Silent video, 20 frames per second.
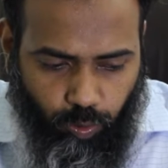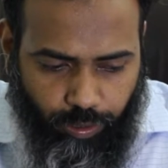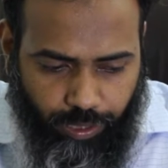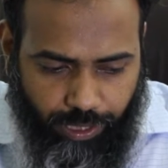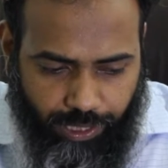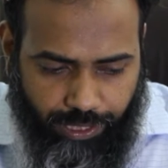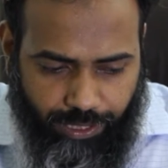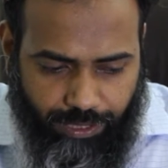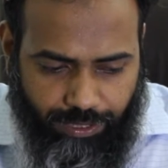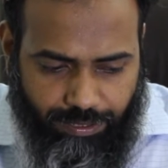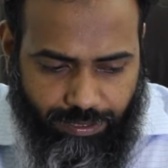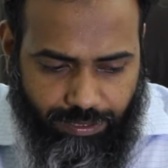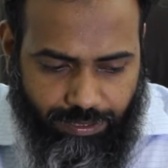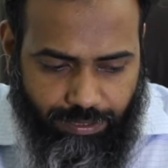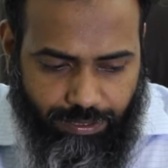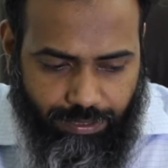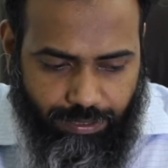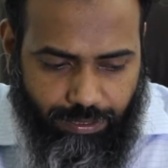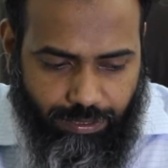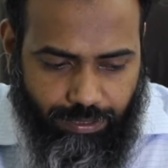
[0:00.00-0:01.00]
decrease
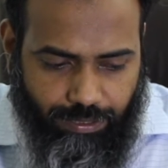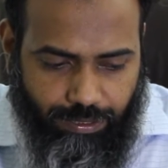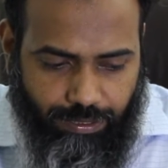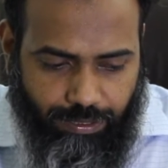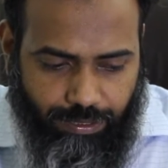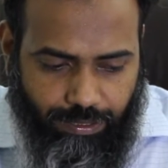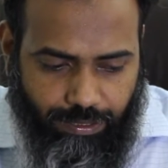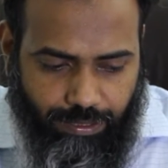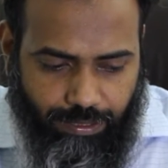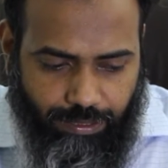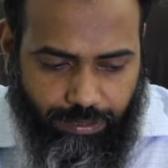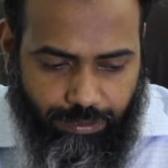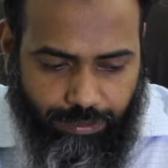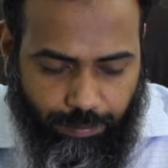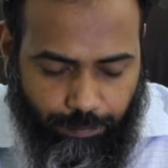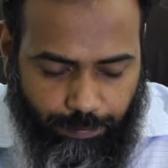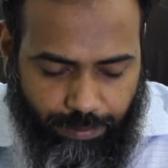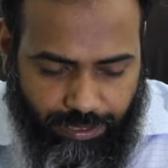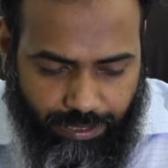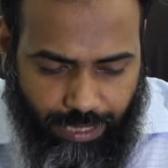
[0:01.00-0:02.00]
the
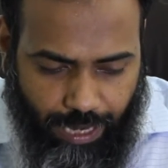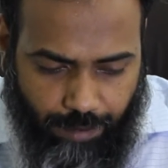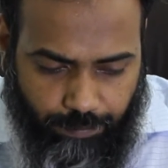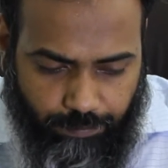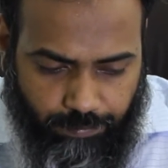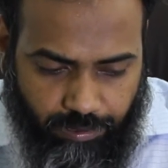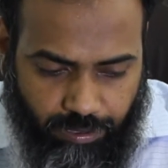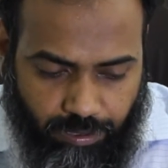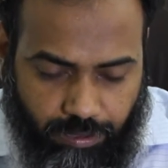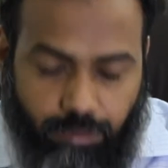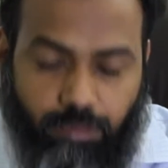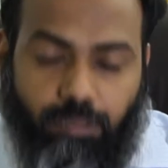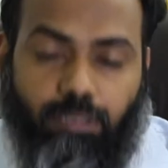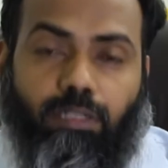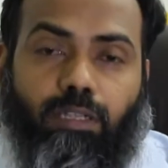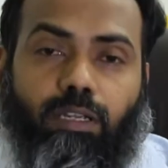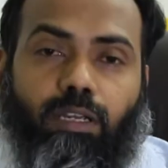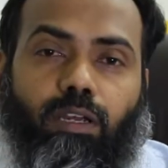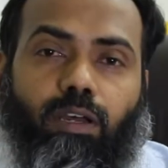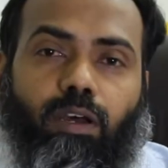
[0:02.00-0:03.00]
mishaps
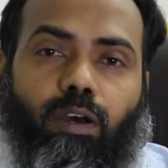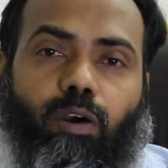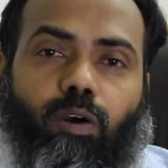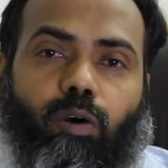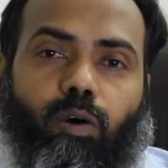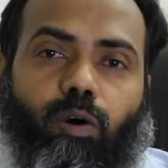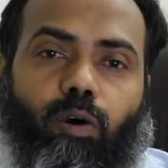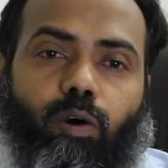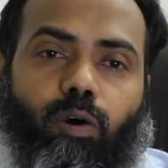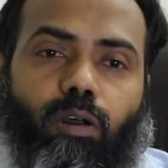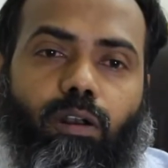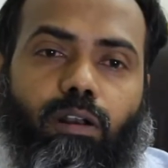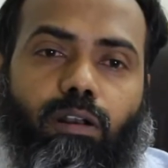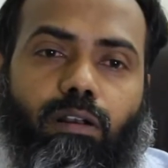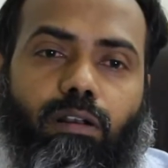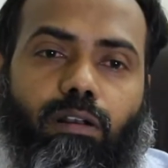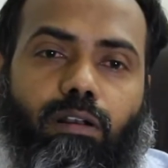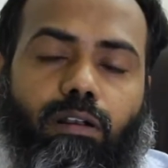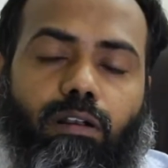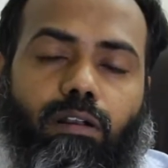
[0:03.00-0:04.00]
or
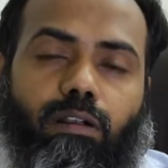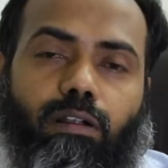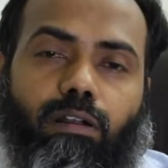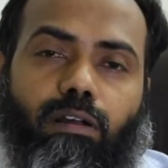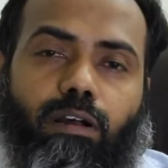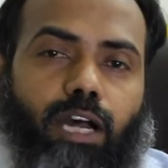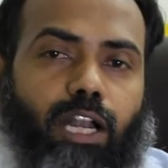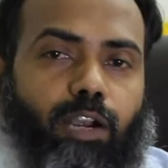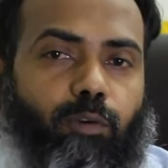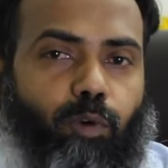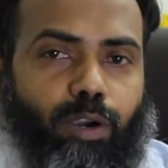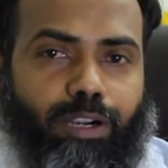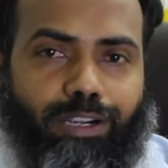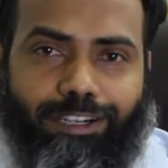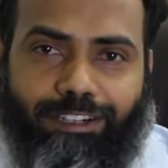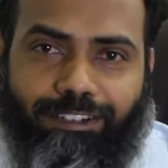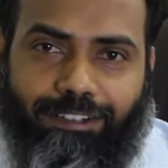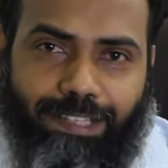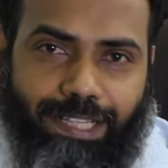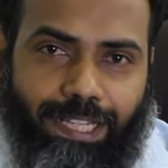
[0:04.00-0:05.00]

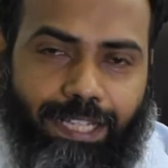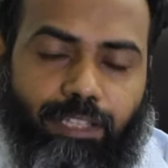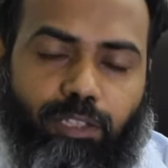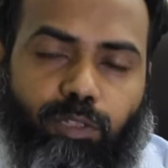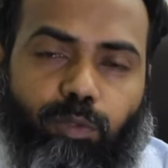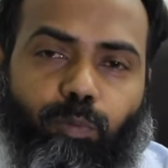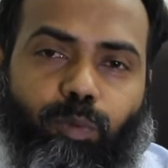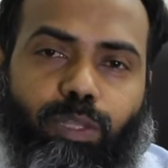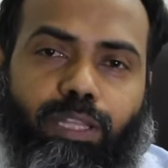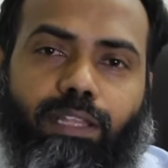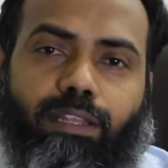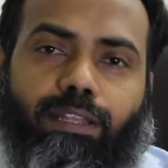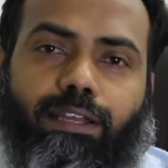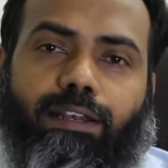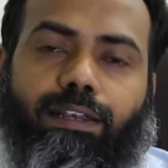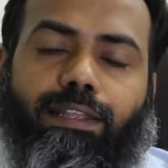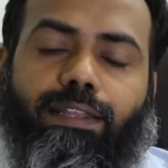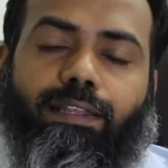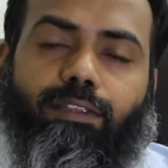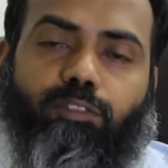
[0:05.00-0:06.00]
unwanted things within the
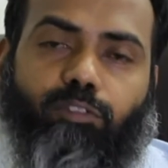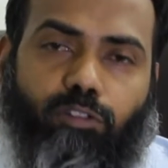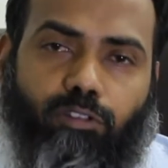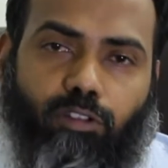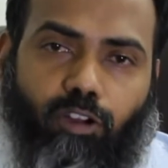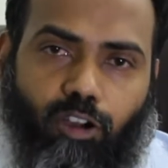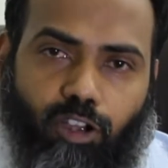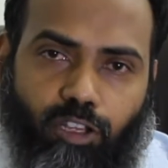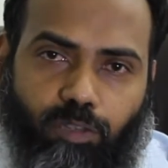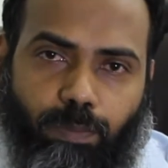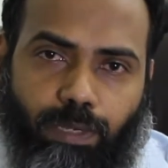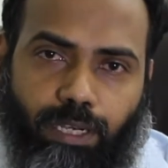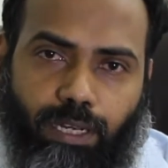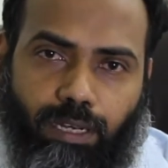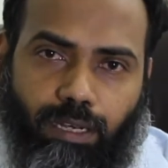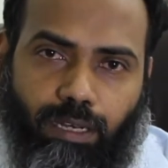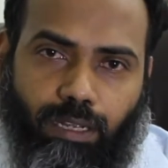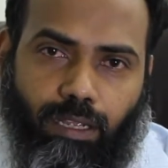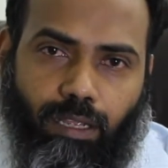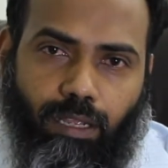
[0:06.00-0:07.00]
clinics or the
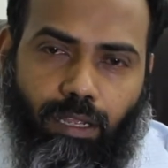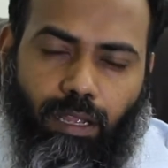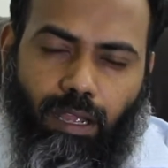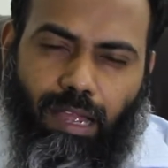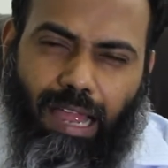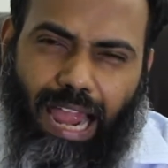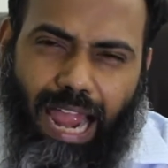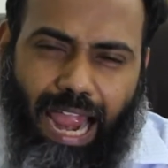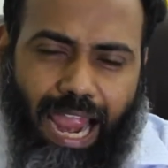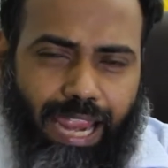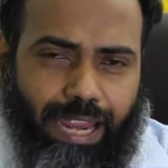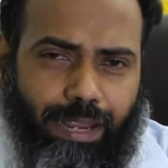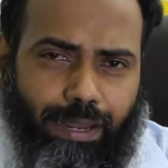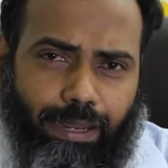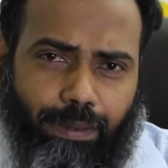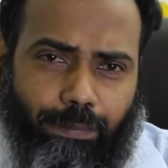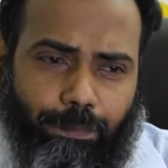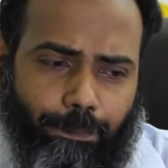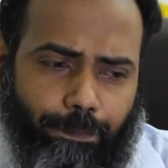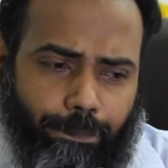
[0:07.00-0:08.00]
hospital,
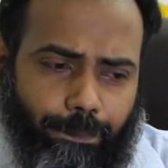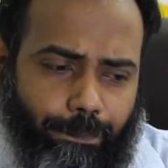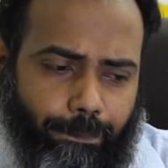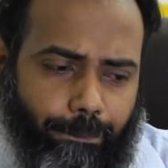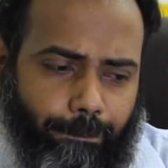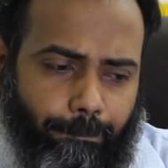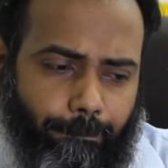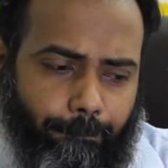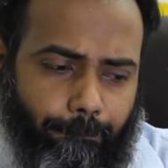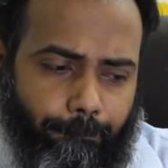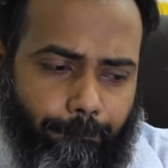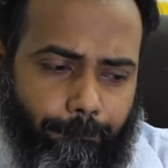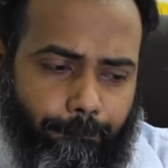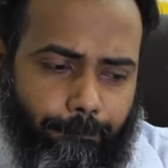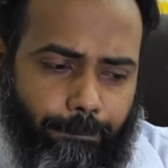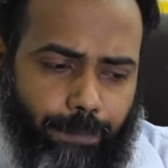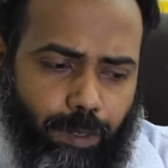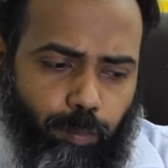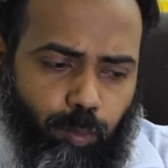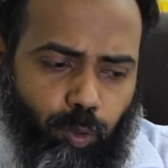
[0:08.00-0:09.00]
I
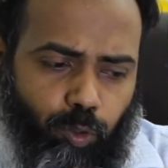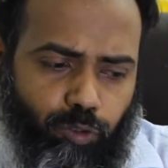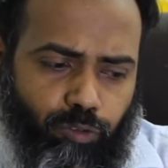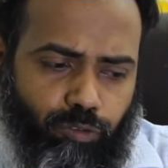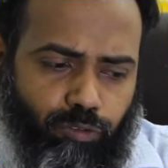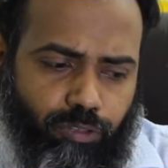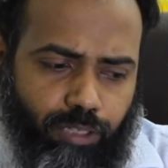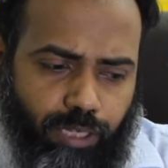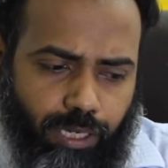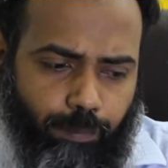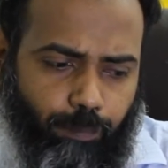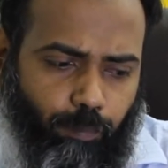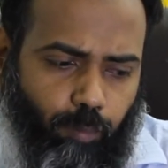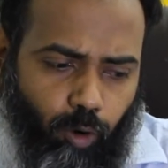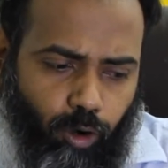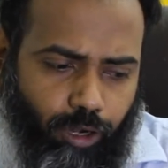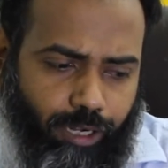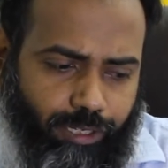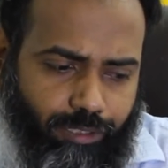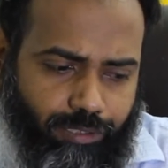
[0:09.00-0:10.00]
propose 3
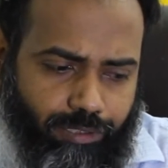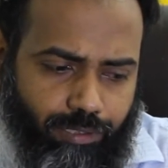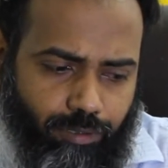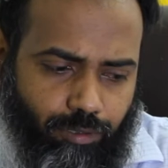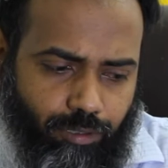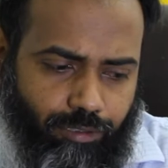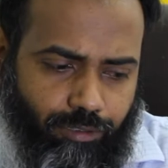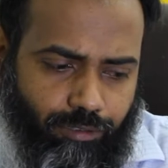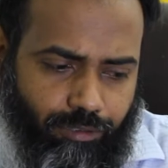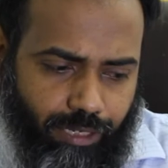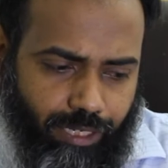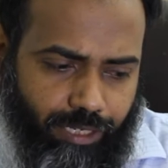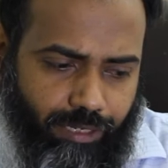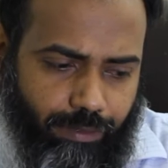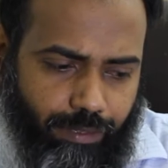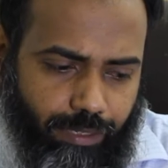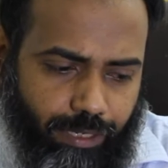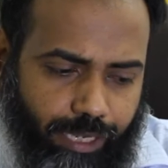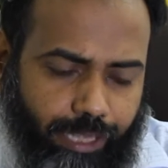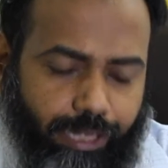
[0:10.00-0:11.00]
points or
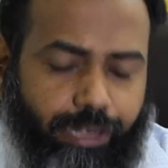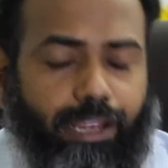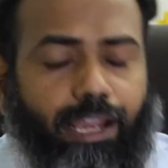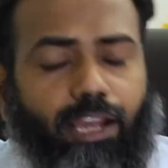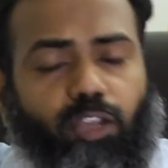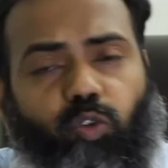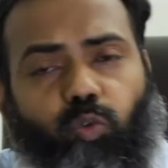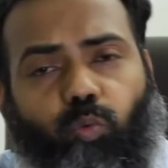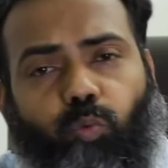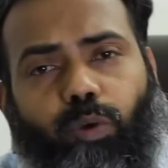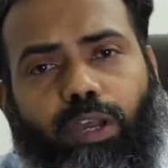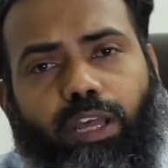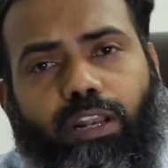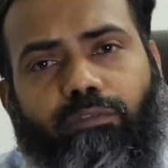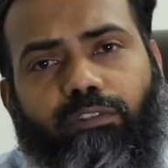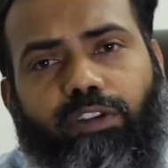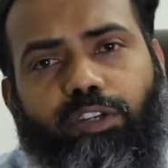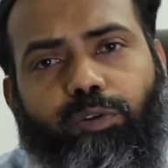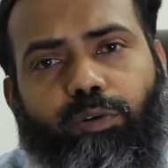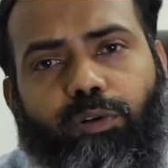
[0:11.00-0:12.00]
3 areas where
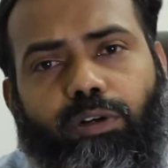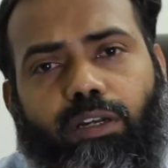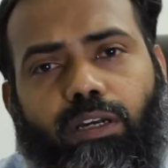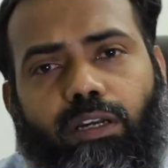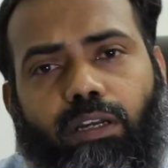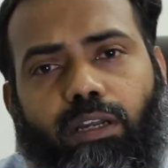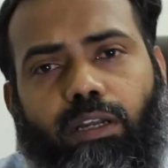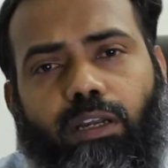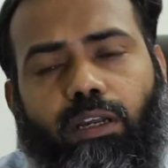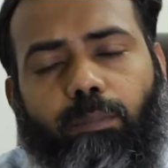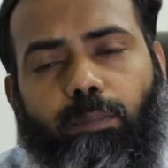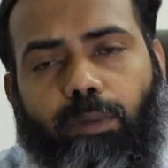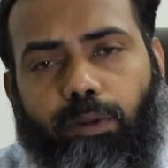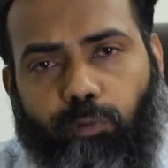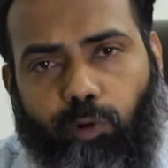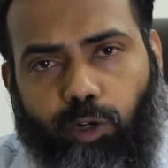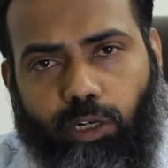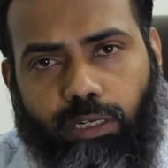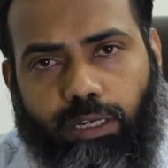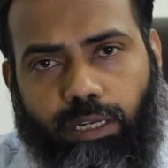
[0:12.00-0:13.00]
we should be
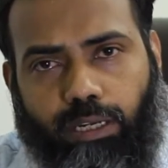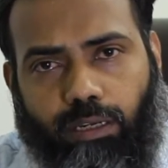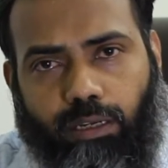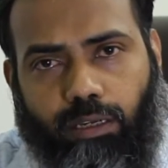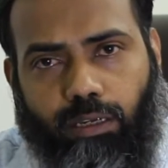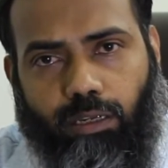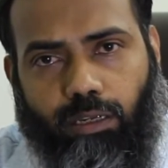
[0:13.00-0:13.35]
working.